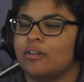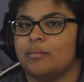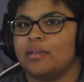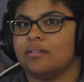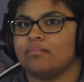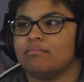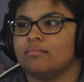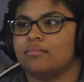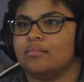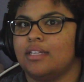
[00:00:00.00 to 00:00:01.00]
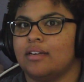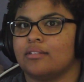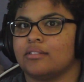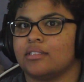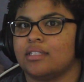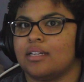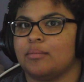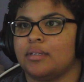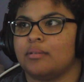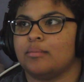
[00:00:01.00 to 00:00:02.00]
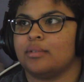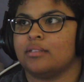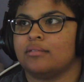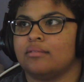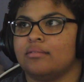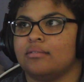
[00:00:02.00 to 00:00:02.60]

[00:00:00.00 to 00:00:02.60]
I mean, now there's a deadbeat, but